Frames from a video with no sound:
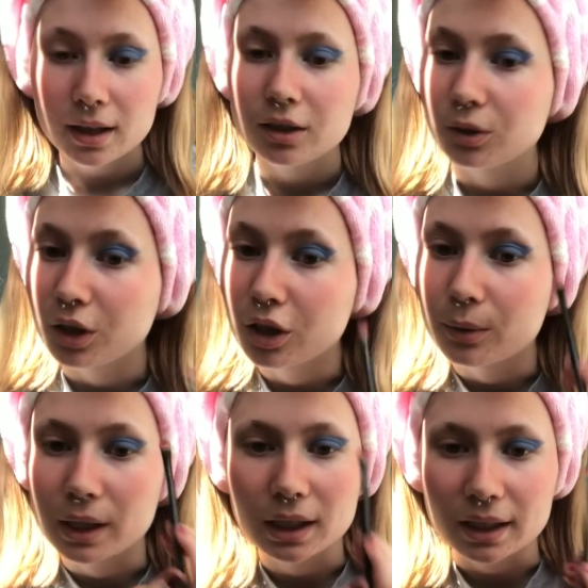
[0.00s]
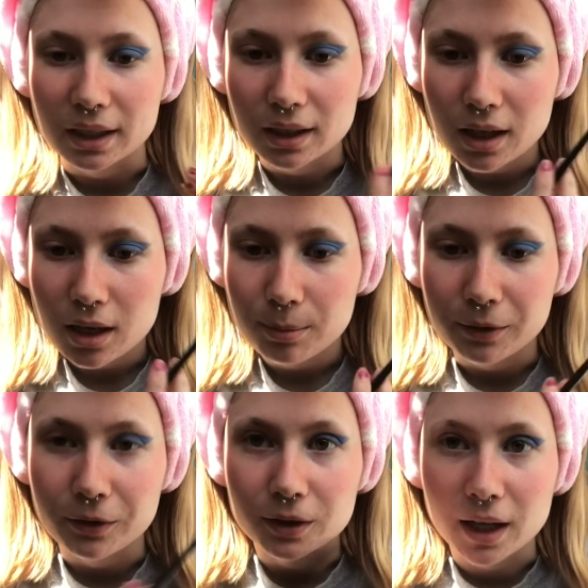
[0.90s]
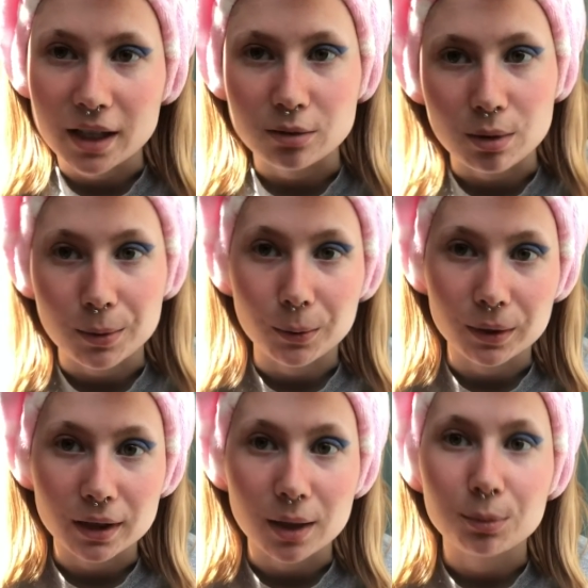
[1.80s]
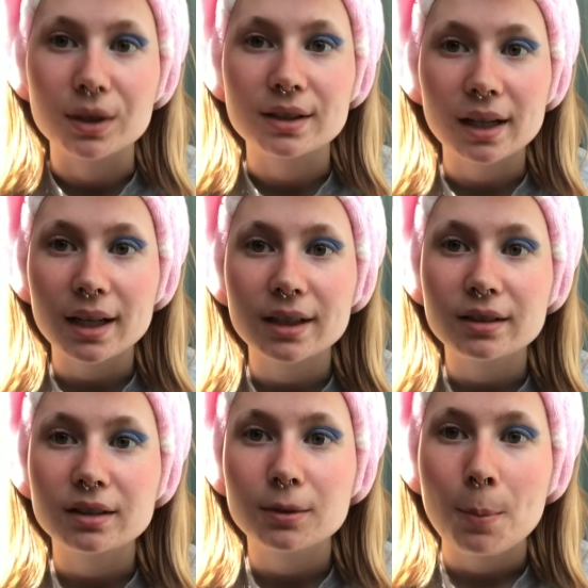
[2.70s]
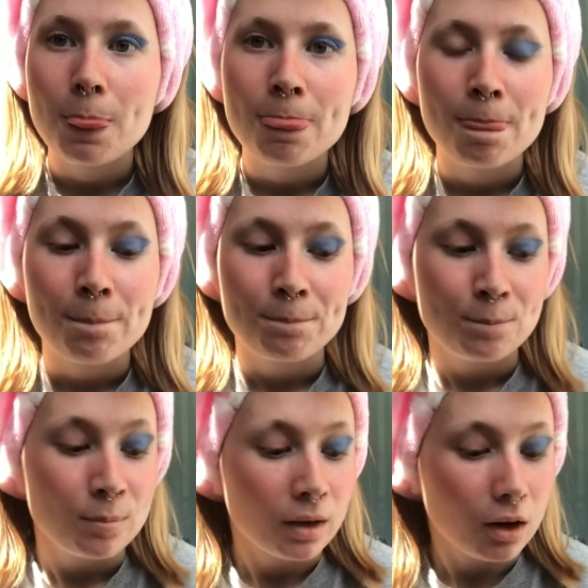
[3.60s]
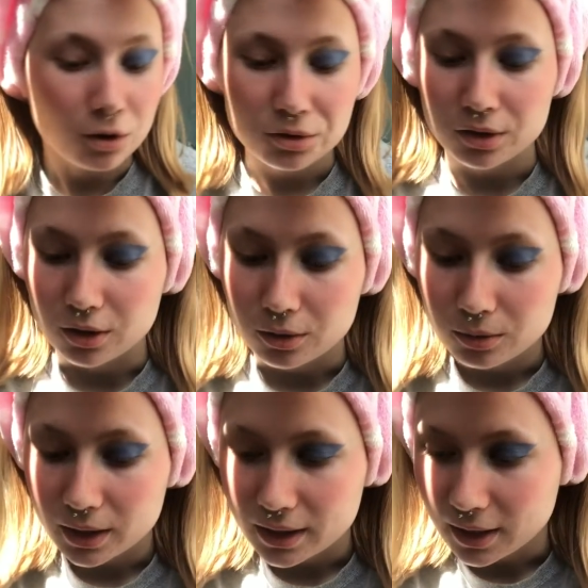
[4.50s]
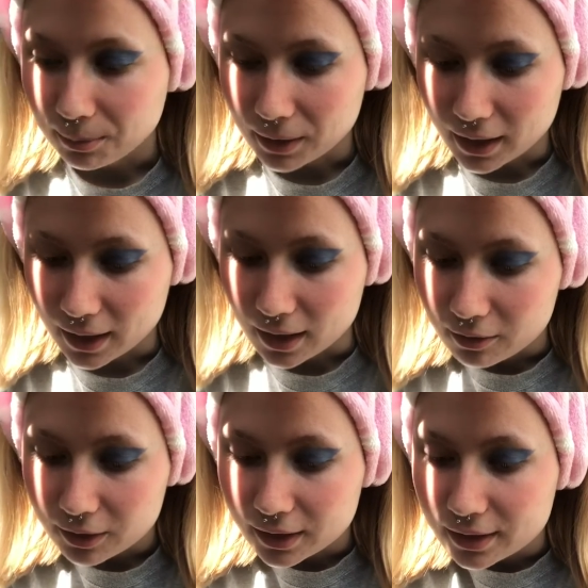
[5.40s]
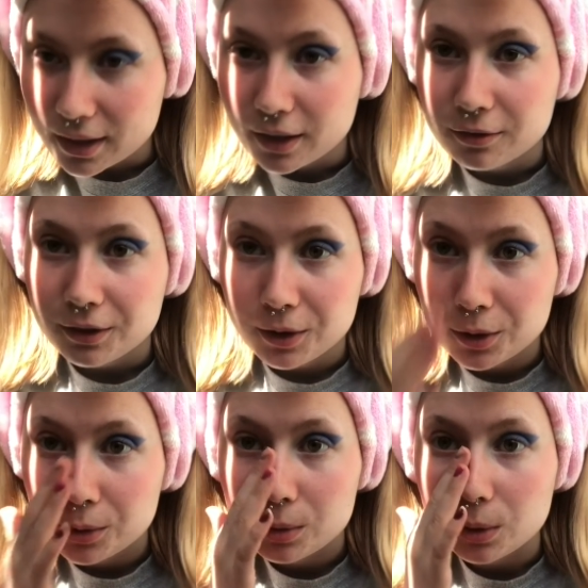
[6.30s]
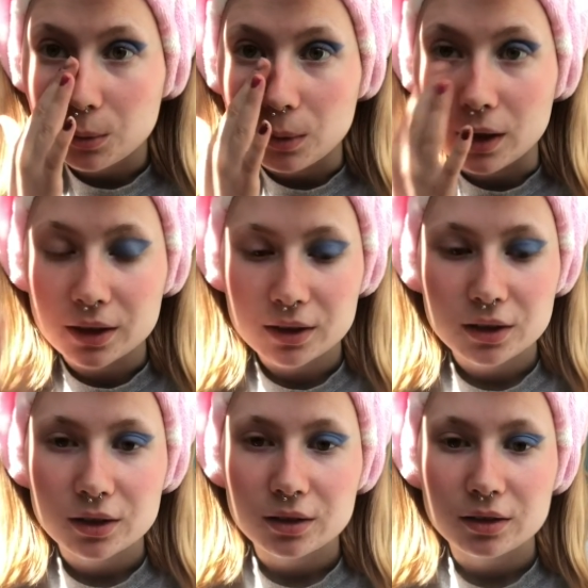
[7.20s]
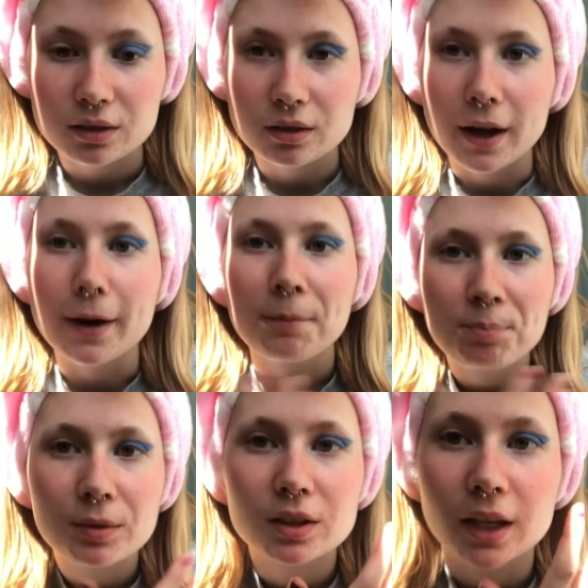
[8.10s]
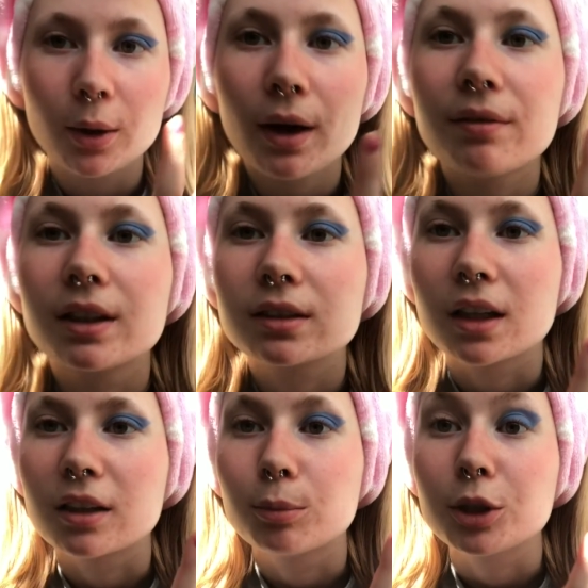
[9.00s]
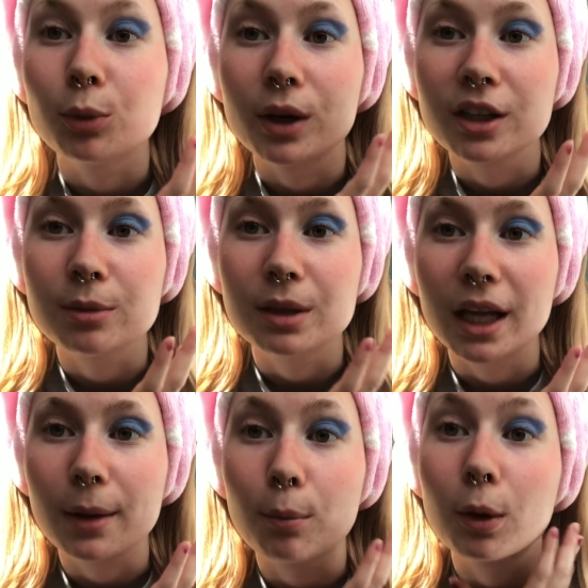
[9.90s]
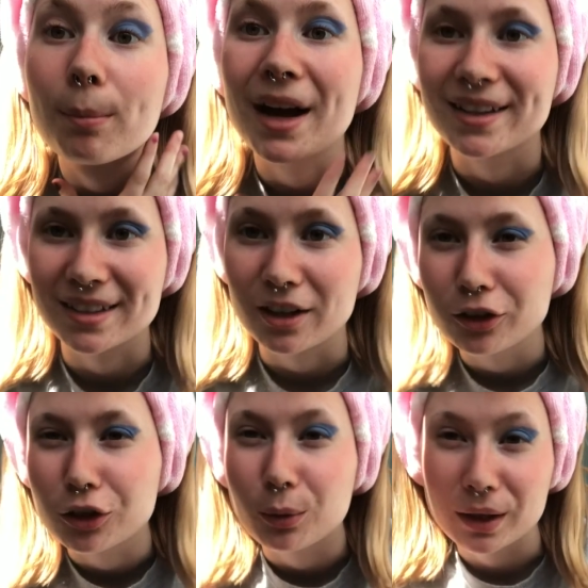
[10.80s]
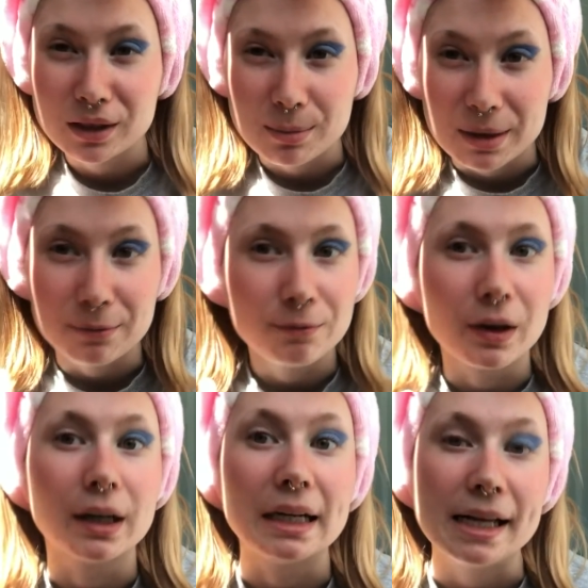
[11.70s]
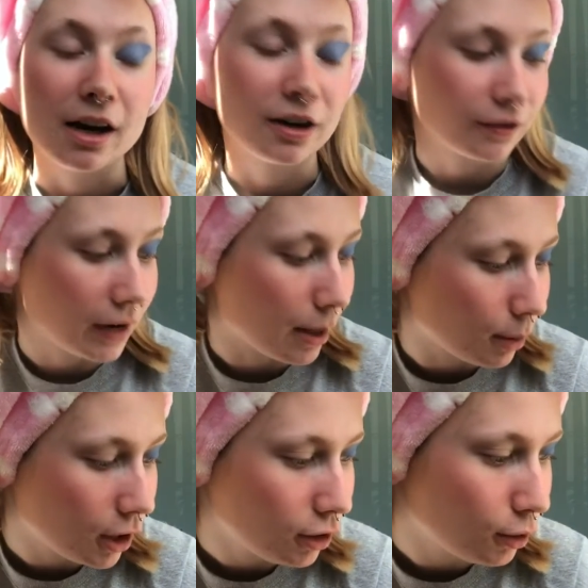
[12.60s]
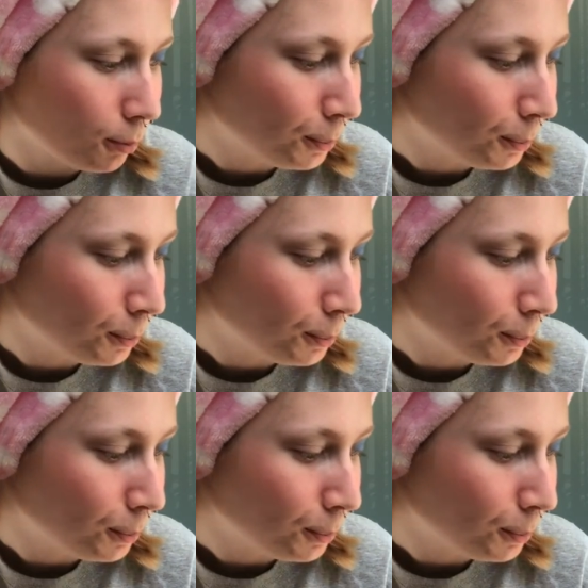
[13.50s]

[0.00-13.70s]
You can go and clean it up if your lines maybe weren't that precise. Also, a tip that I have is if you want, like, say you have this color but you want it to be like more pastel, you don't want it to be very neon or vibrant,